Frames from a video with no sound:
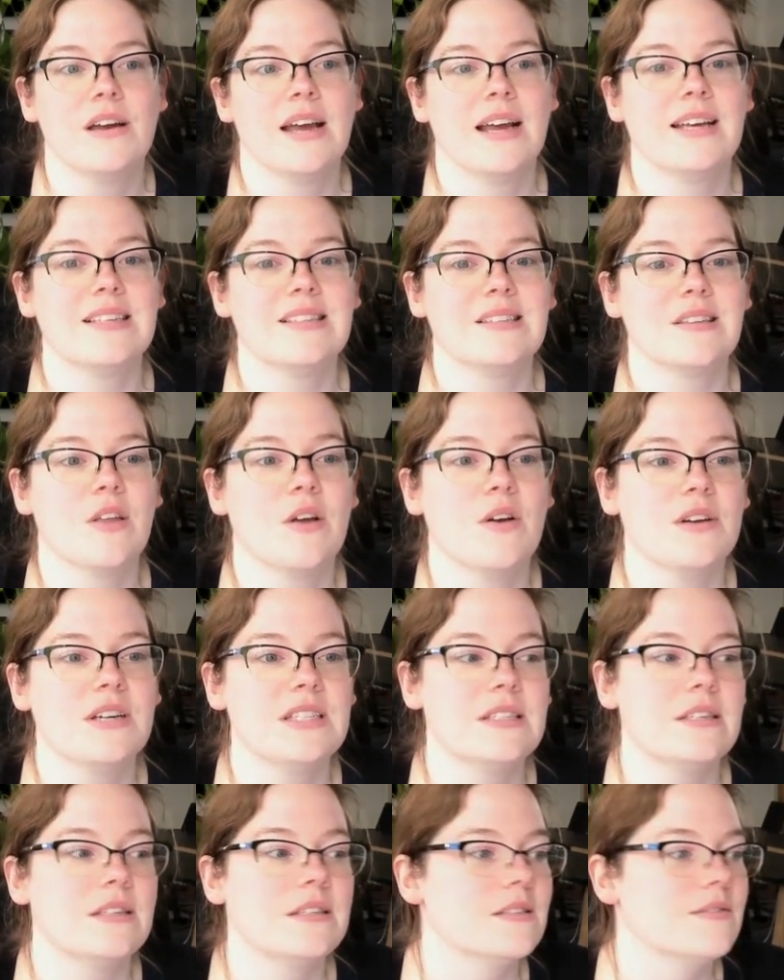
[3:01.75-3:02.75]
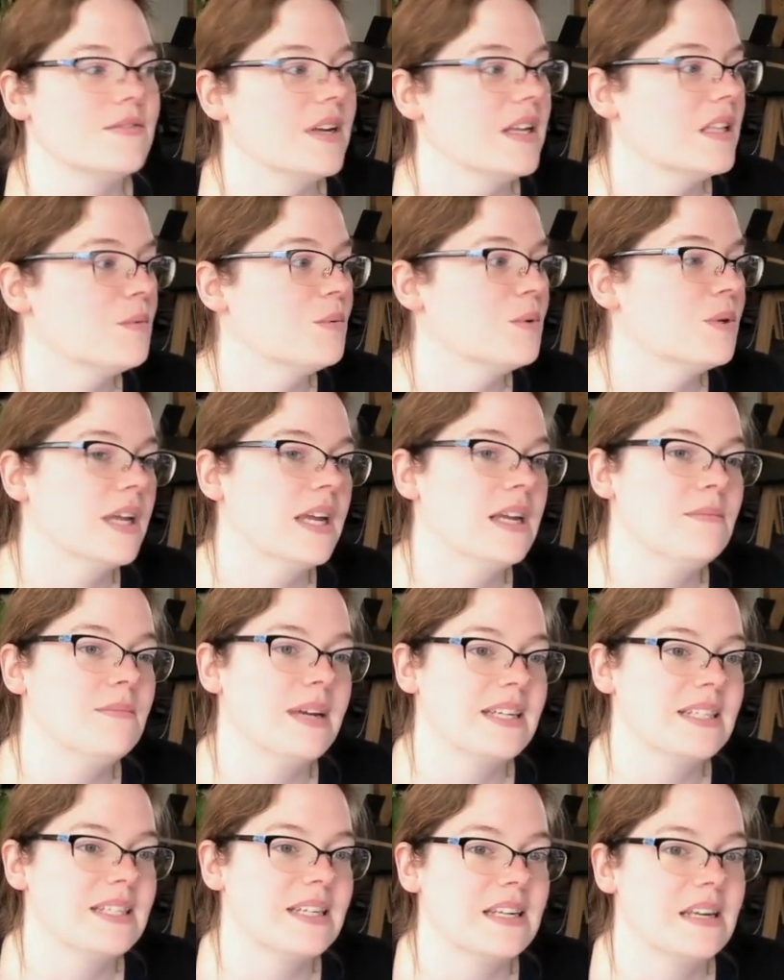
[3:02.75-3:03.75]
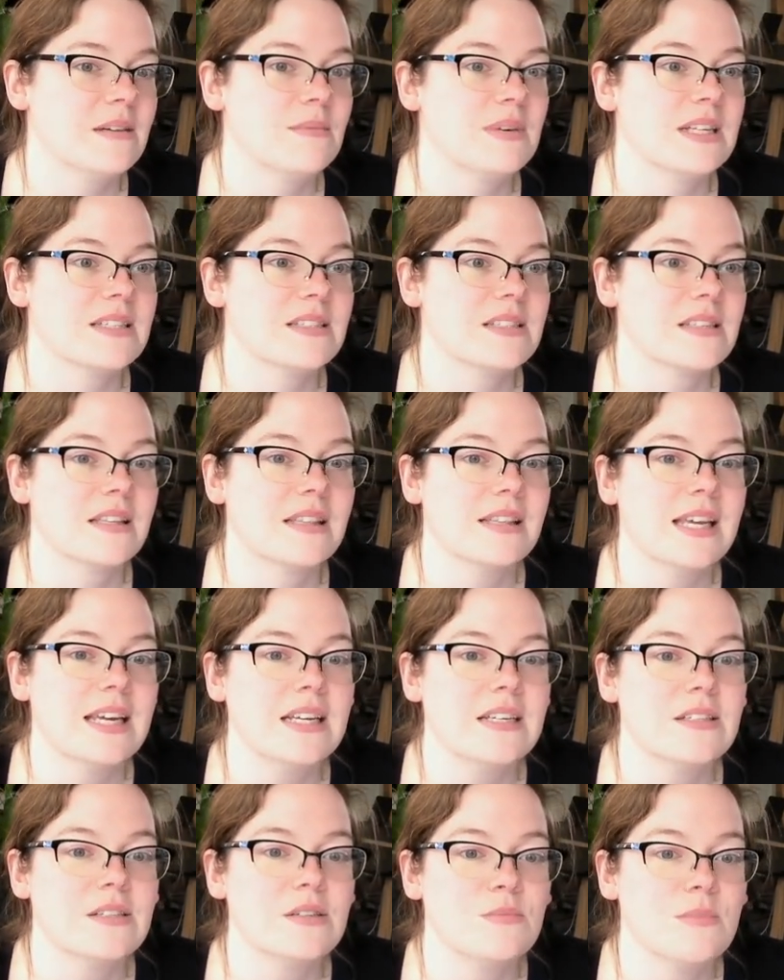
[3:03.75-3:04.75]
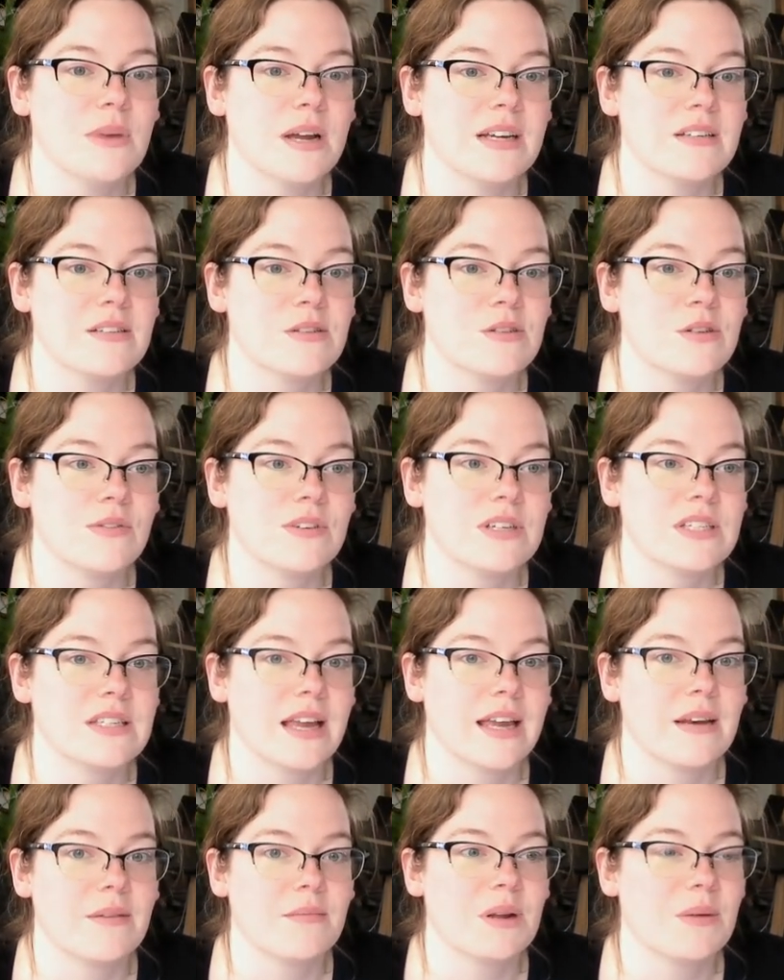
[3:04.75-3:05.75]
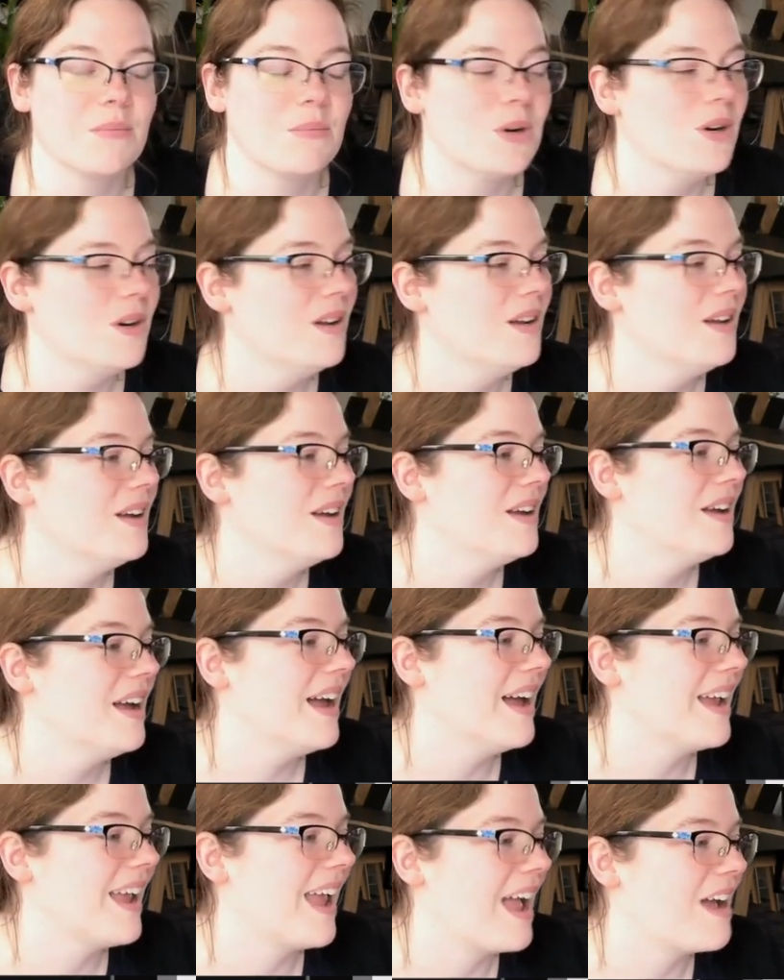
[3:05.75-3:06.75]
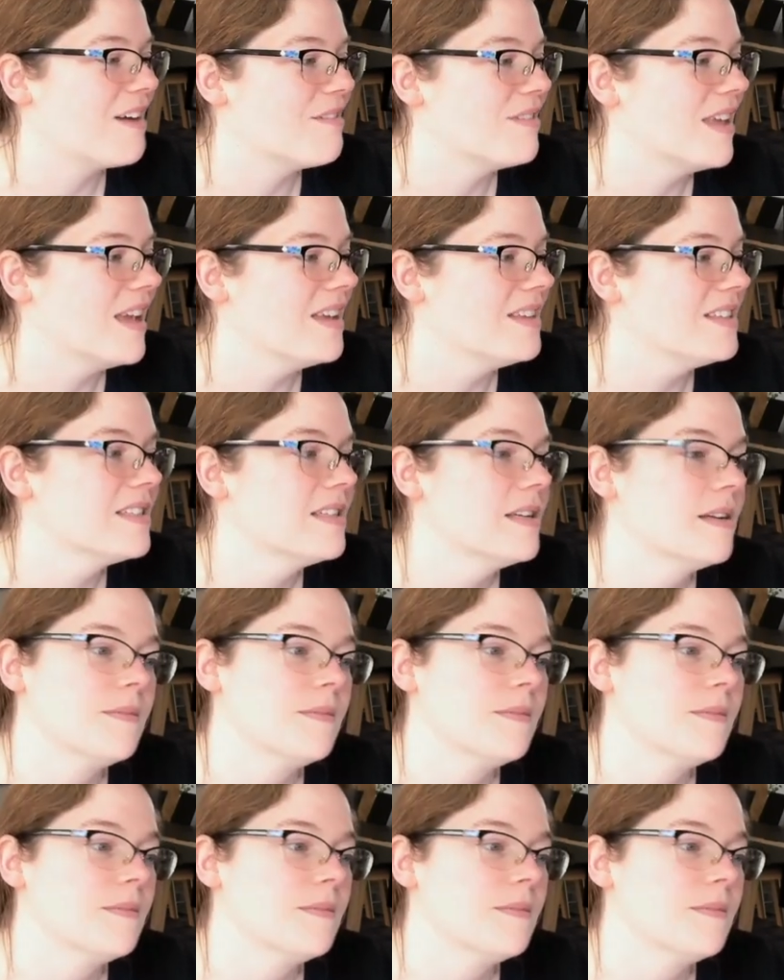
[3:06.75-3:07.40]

As long as it's available in my dynamics linked to my service item number, I have that.